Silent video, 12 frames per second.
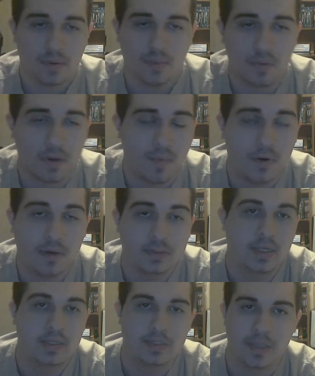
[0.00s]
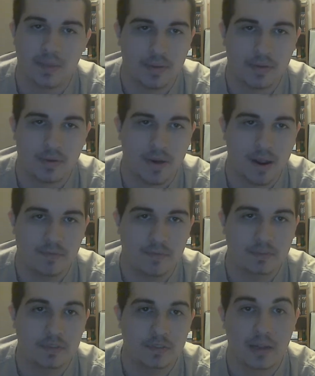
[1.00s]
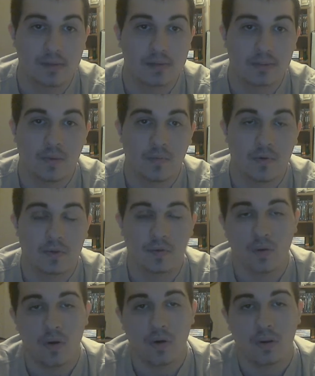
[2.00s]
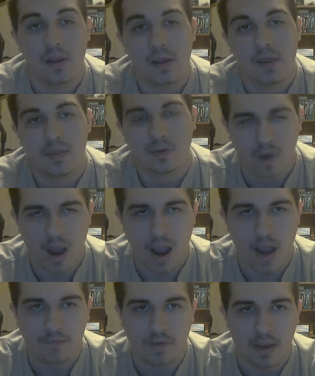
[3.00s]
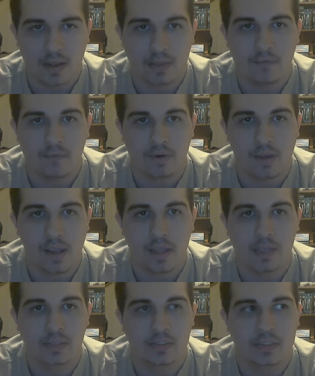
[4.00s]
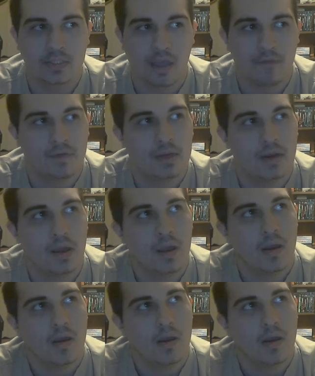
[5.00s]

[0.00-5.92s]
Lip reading: What else can I say about The Craft? I'm dragging this on way too long. The Craft, I give it a 7 out